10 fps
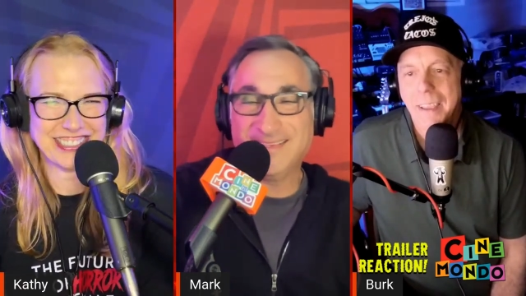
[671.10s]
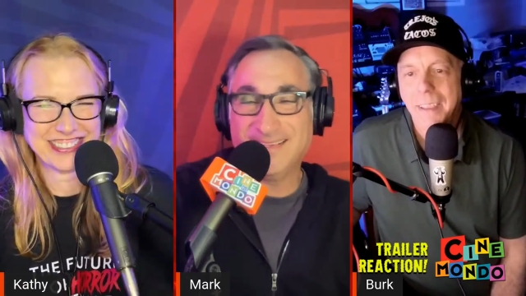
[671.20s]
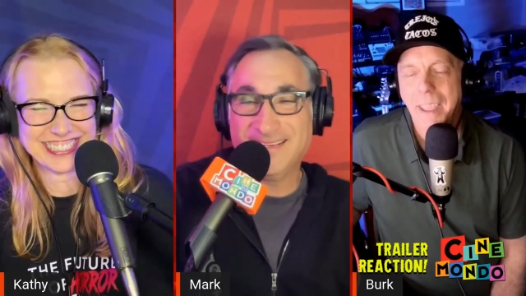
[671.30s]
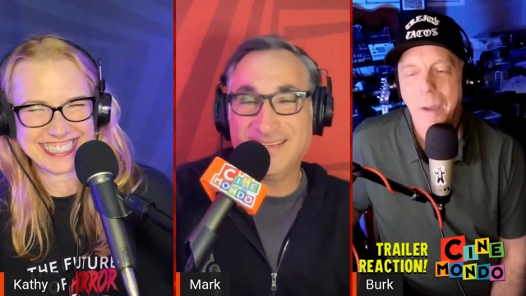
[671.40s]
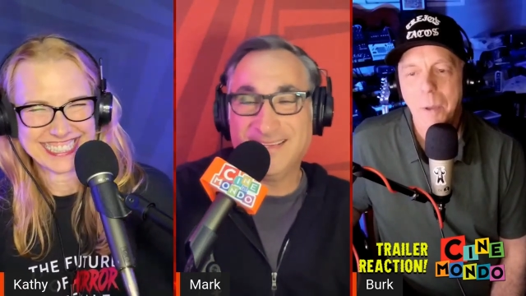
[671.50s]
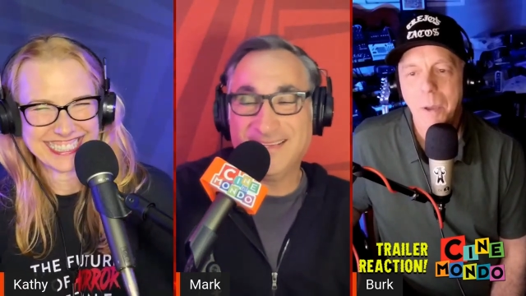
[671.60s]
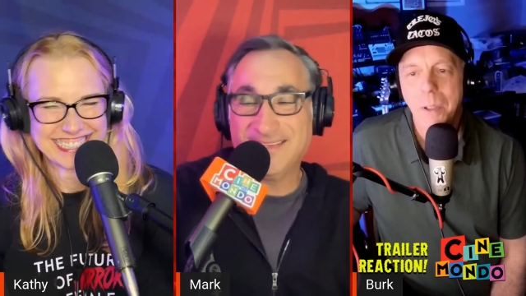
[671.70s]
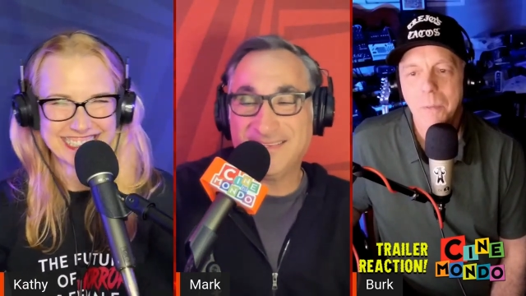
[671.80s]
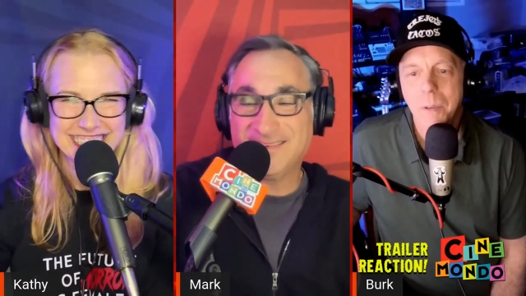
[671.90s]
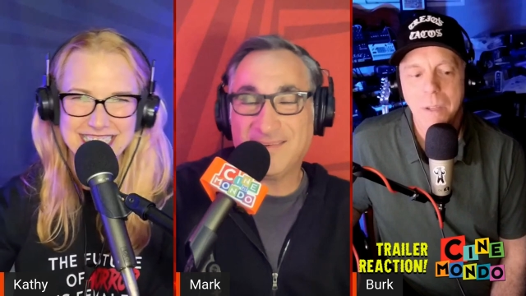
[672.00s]
Speaker 1: yeah, we all,
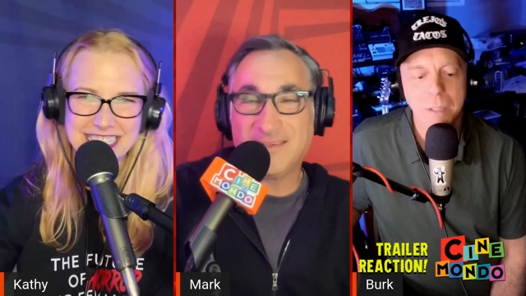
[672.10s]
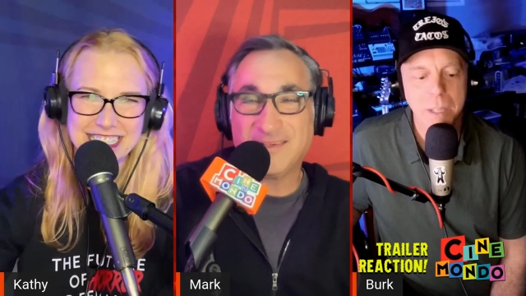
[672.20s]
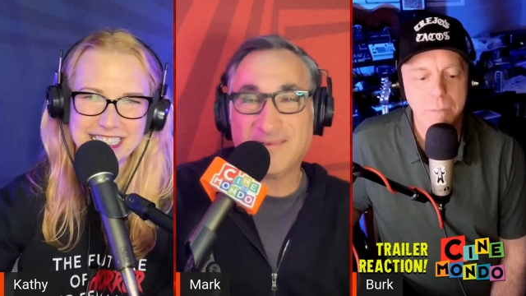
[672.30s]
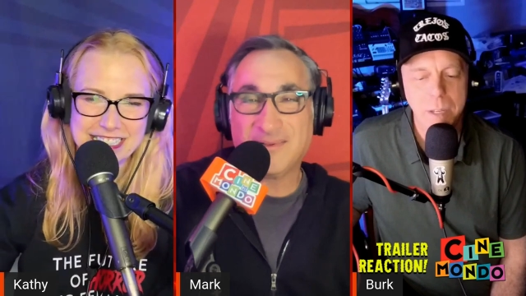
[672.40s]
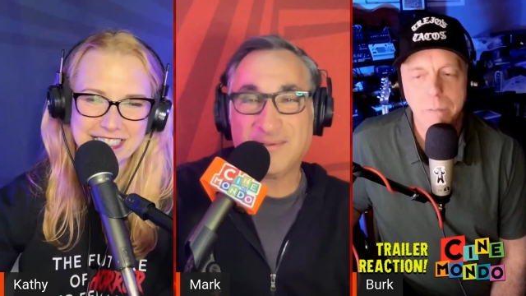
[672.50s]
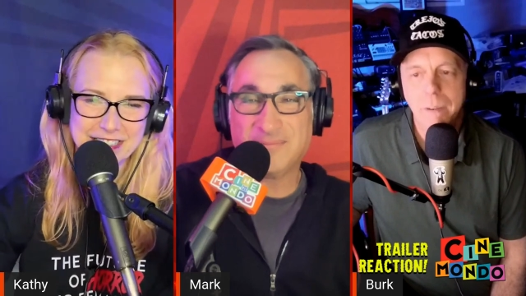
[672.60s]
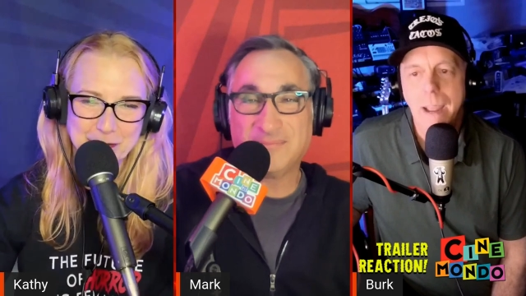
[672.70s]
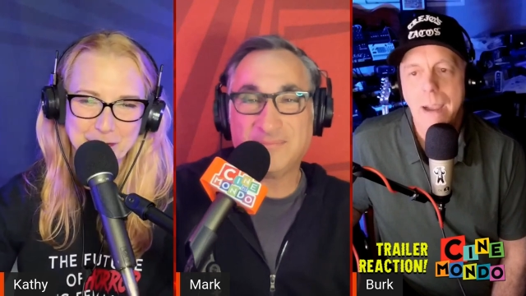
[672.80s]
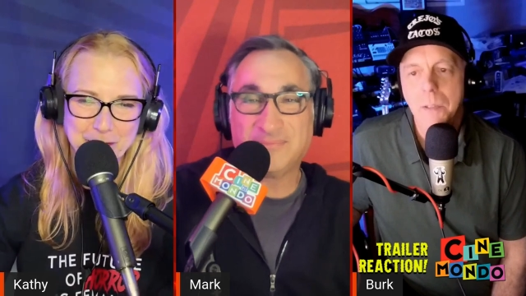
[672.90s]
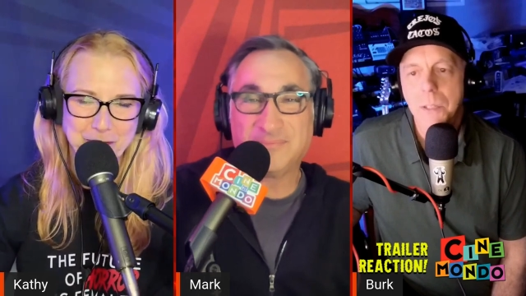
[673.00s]
we all live in different
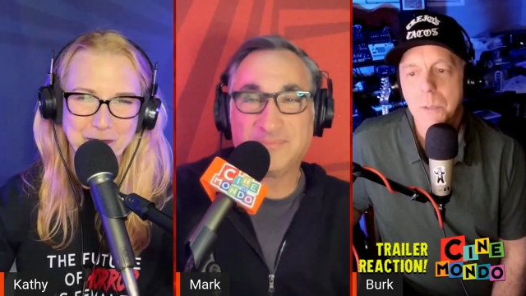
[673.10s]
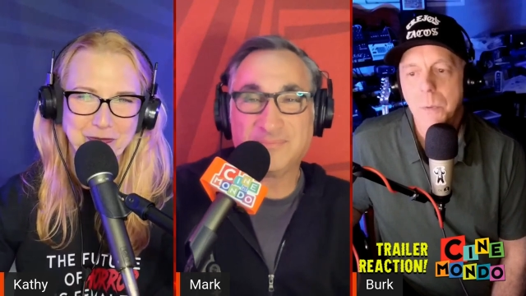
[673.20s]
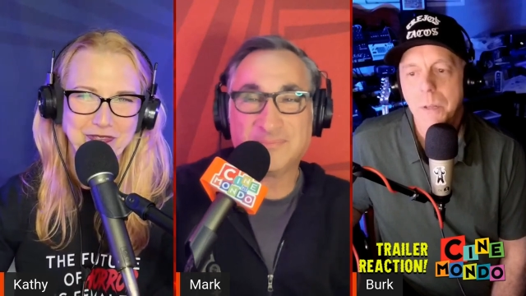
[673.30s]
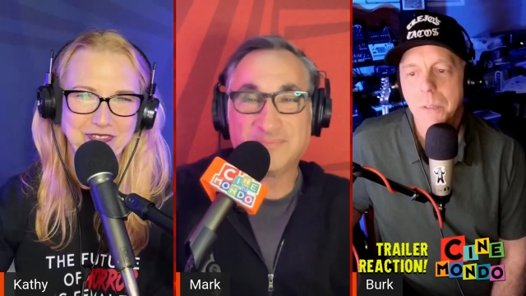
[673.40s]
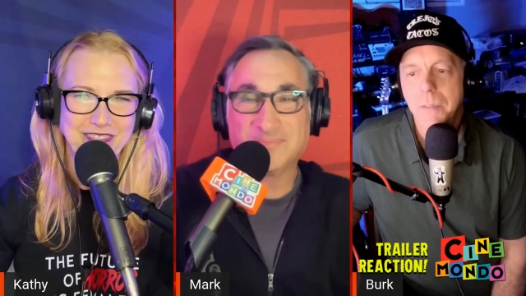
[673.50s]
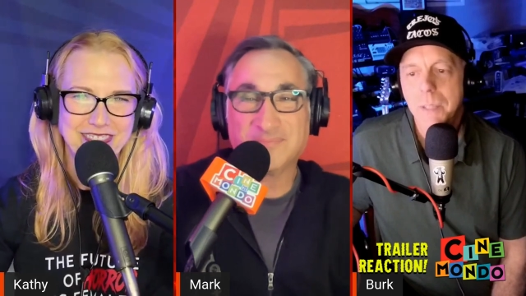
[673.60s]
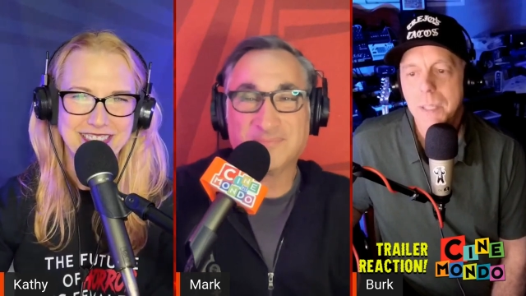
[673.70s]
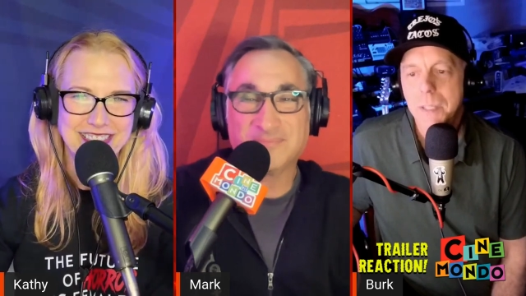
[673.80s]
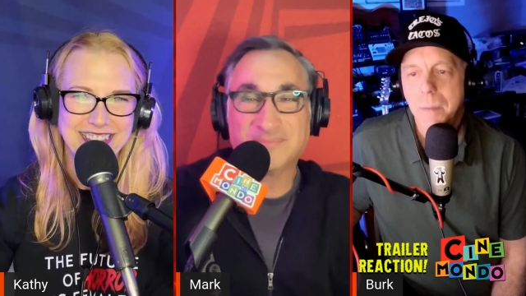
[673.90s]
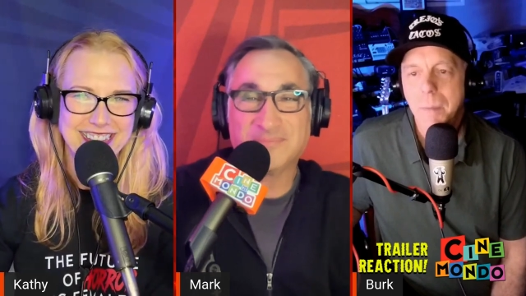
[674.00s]
houses. We don't live in the
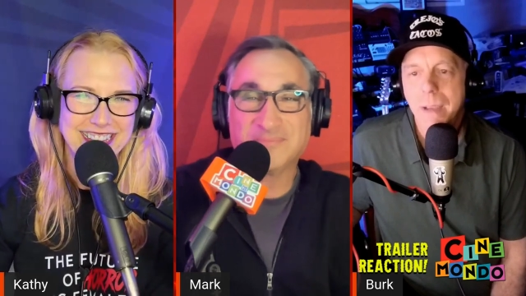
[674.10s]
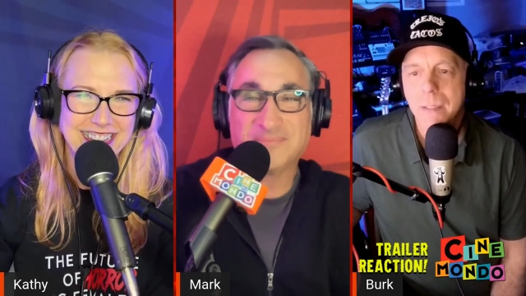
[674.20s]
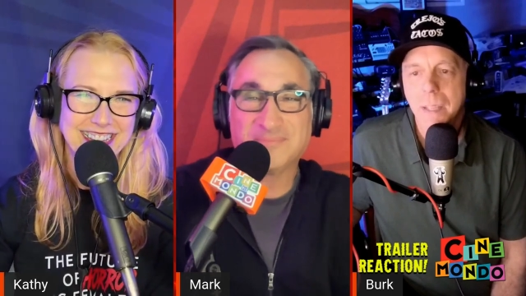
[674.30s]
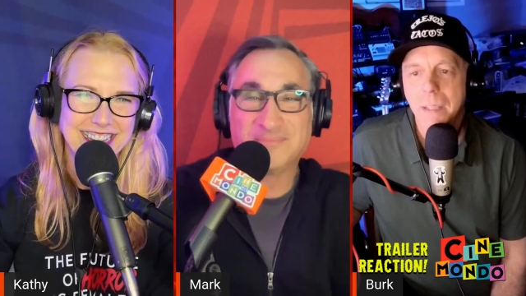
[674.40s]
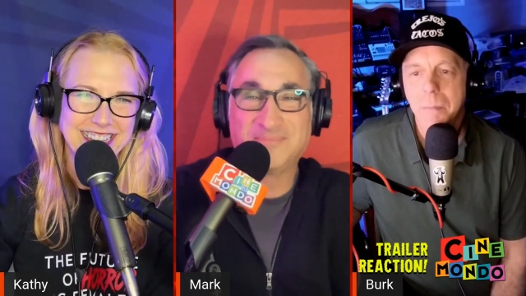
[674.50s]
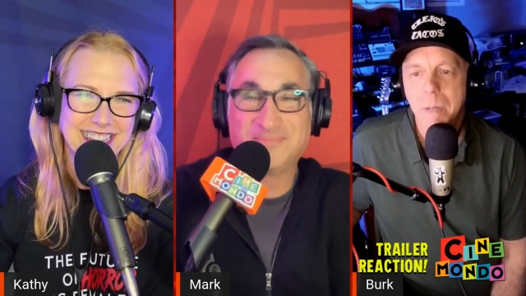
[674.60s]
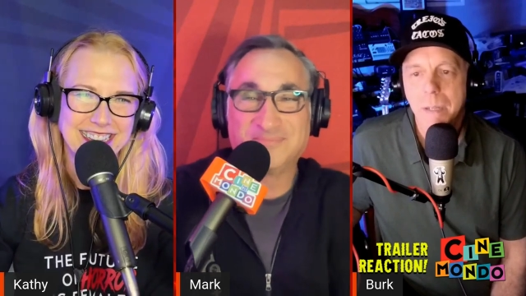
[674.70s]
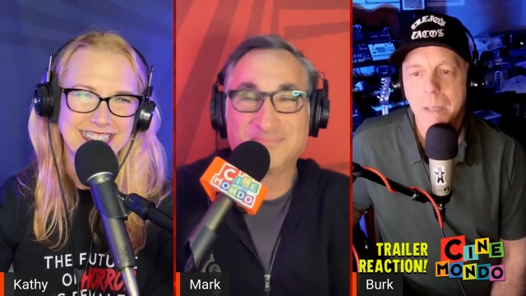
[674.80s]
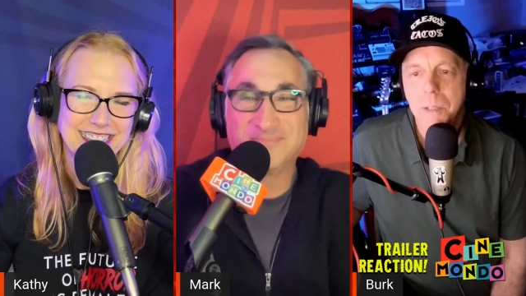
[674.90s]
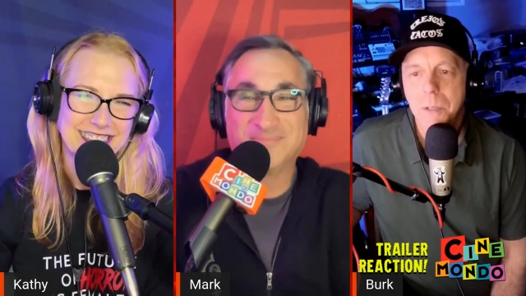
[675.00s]
same house like the
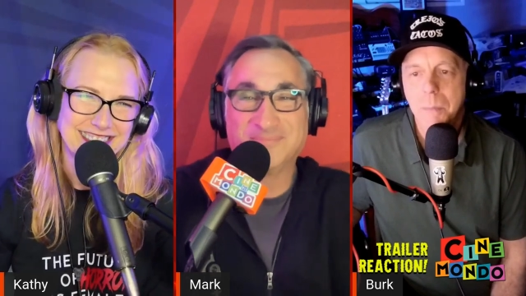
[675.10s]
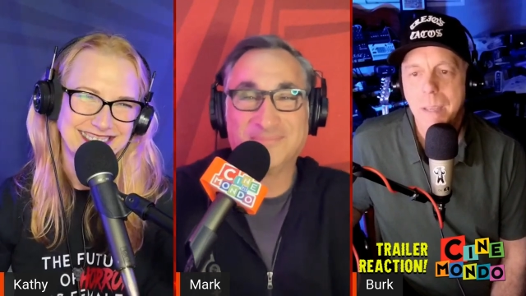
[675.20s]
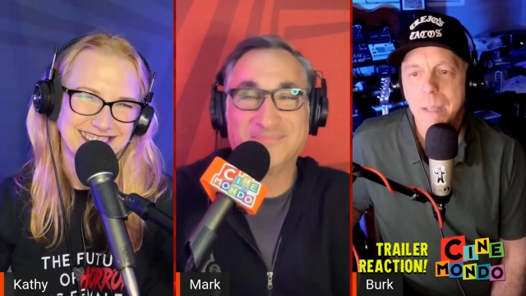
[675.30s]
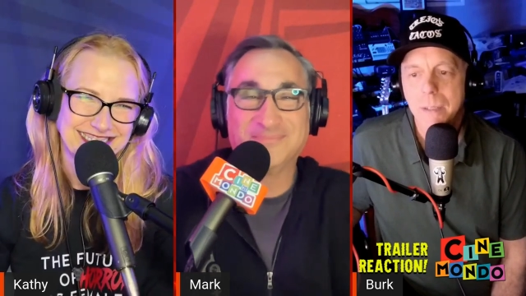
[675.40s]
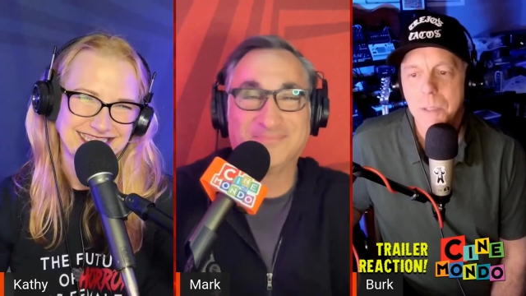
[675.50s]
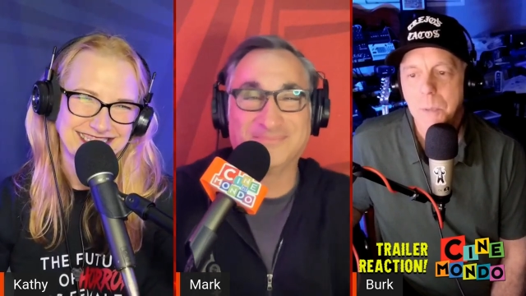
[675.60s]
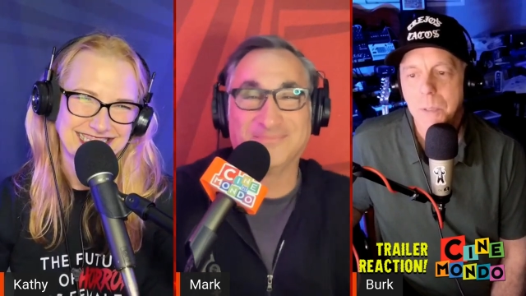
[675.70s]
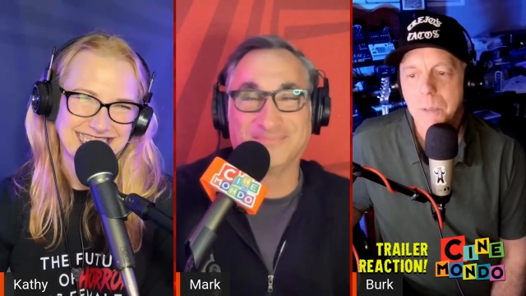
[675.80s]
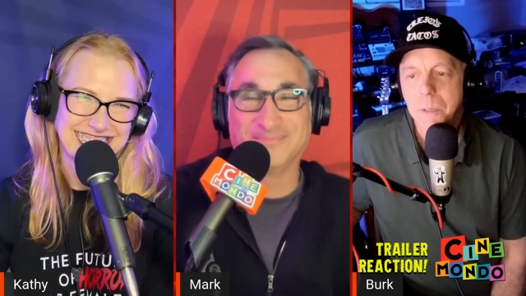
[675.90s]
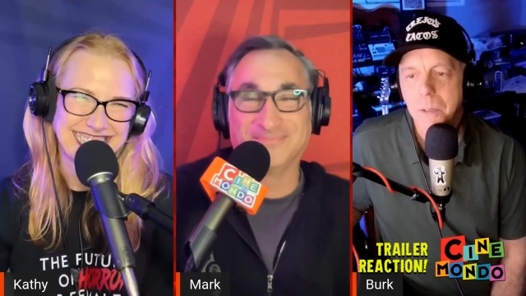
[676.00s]
Monkees or the Beatles. We're
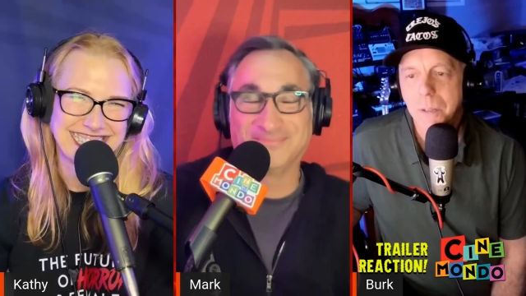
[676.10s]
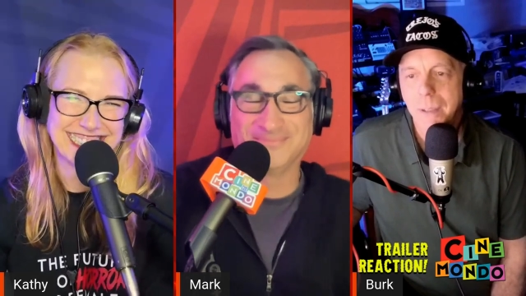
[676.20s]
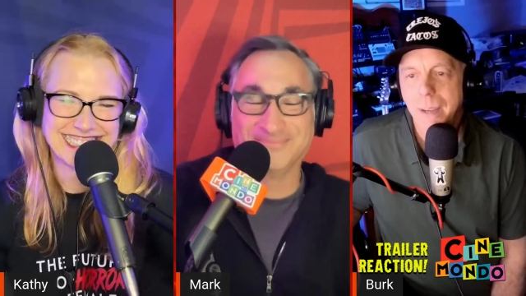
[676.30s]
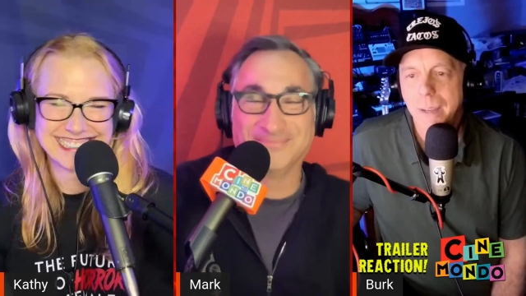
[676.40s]
sort of like,